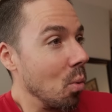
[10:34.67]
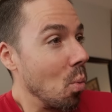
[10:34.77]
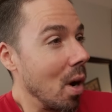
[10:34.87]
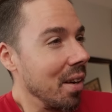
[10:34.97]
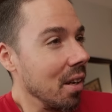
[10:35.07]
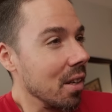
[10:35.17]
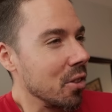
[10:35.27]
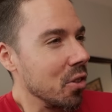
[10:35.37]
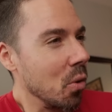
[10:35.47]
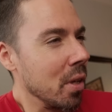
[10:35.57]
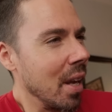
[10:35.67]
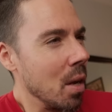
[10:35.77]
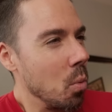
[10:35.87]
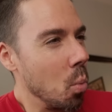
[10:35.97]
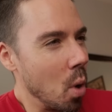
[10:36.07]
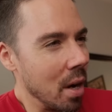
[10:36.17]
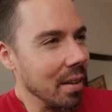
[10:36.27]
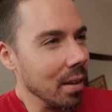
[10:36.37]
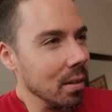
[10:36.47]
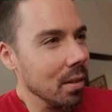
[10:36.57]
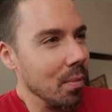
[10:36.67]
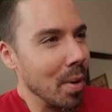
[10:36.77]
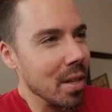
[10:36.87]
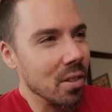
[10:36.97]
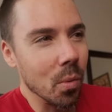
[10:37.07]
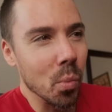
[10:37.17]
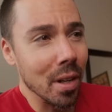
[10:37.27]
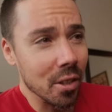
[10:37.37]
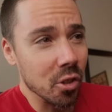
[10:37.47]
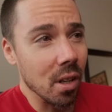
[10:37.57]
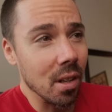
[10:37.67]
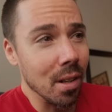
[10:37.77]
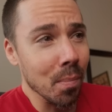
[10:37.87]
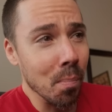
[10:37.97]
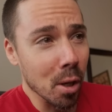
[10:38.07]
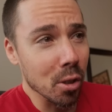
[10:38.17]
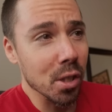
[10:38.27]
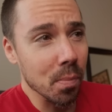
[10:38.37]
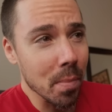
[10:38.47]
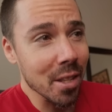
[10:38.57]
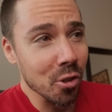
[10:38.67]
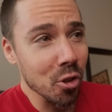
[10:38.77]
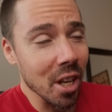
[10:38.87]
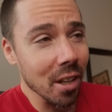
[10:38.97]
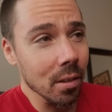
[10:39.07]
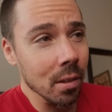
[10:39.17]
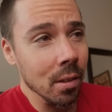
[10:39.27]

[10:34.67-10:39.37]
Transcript: Why not a Sony A1, based on what I saw on Mark Smith's channel?